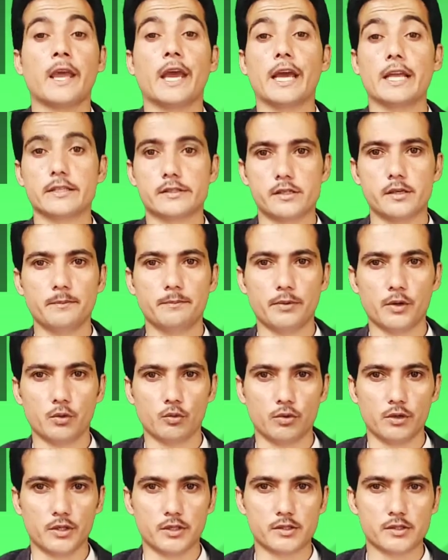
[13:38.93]
In simple
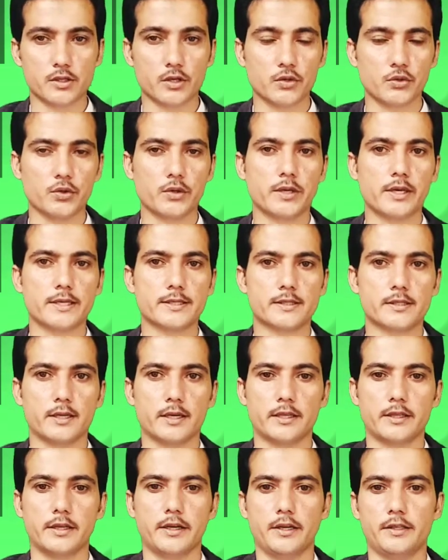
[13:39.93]
words, you can
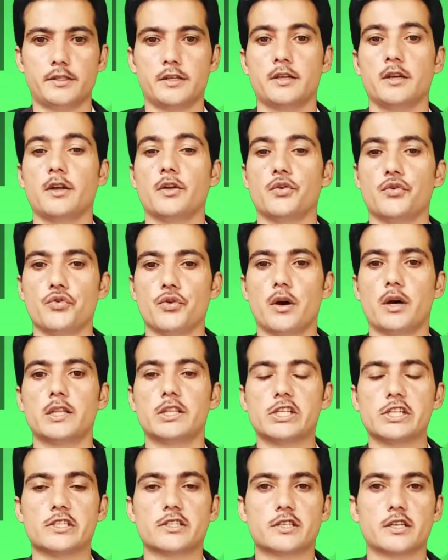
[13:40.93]
say that
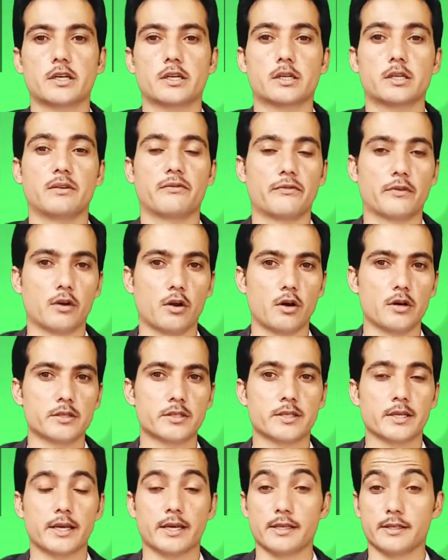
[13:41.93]
non-restrictive
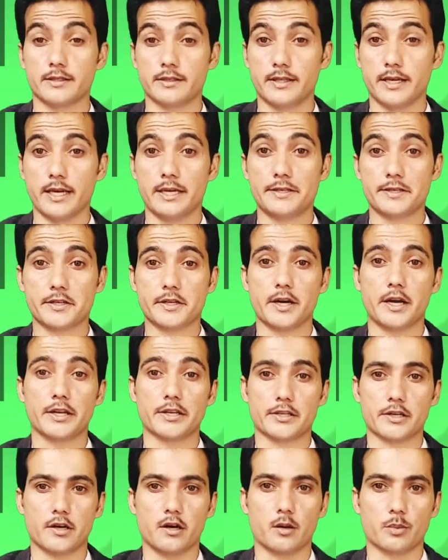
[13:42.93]
clause is that
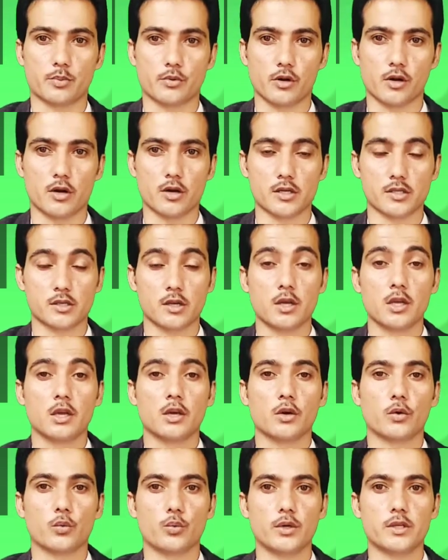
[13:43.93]
kind of clause
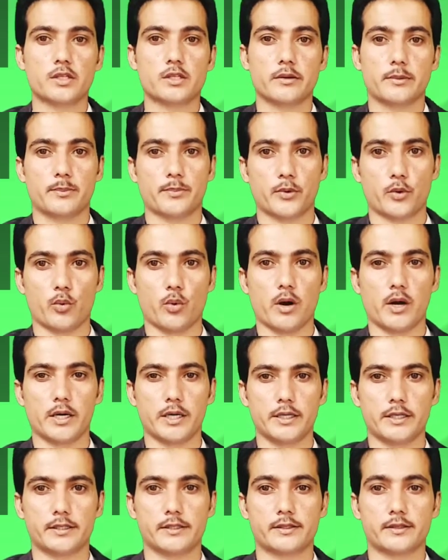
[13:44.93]
which
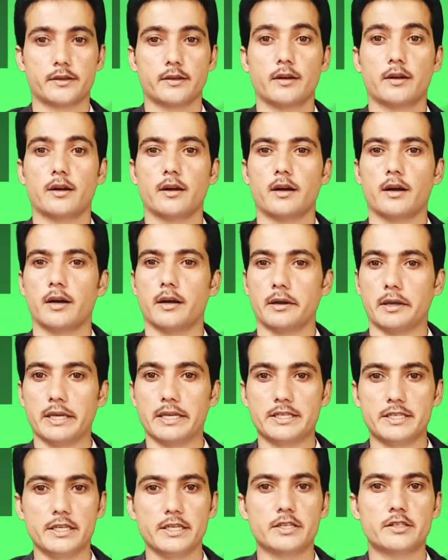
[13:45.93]
provides
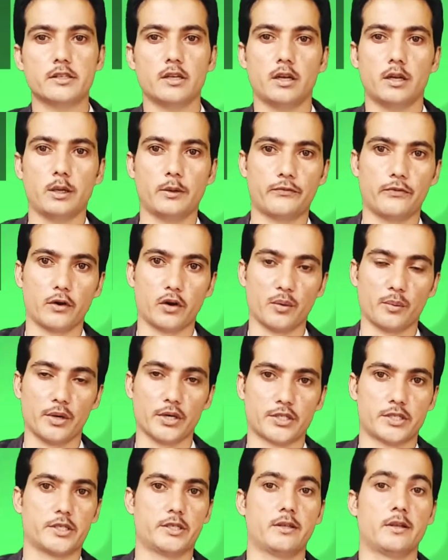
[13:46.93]
additional
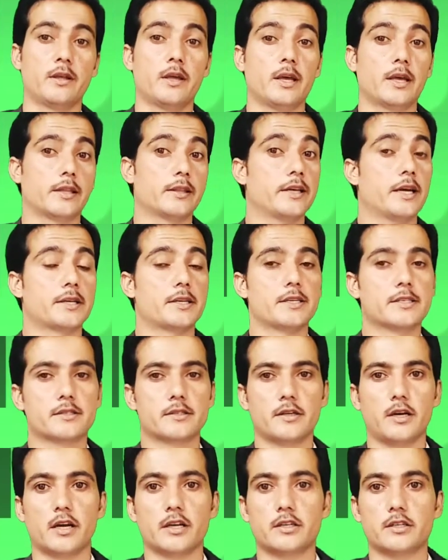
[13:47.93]
information that is
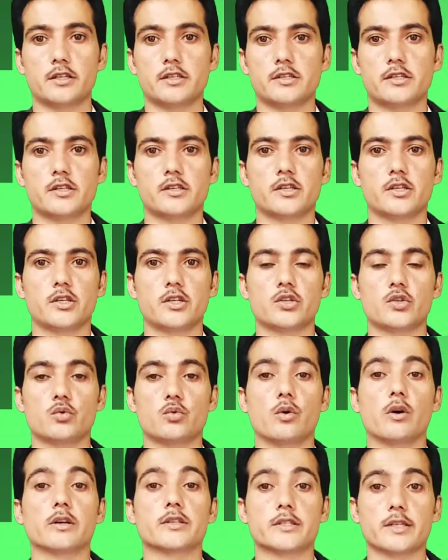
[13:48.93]
not necessary
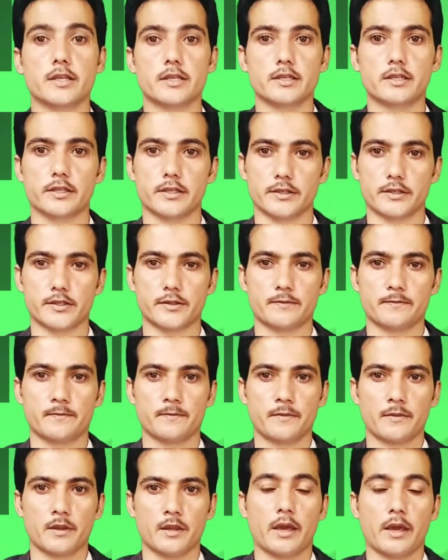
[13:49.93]
to a
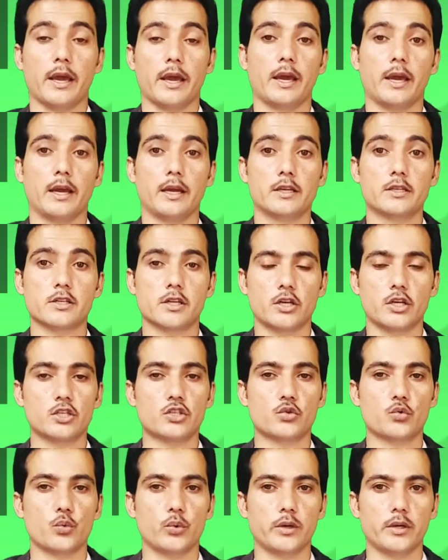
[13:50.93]
sentence, and
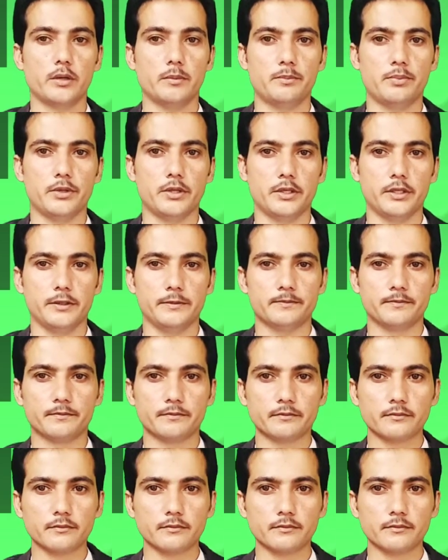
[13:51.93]
it will be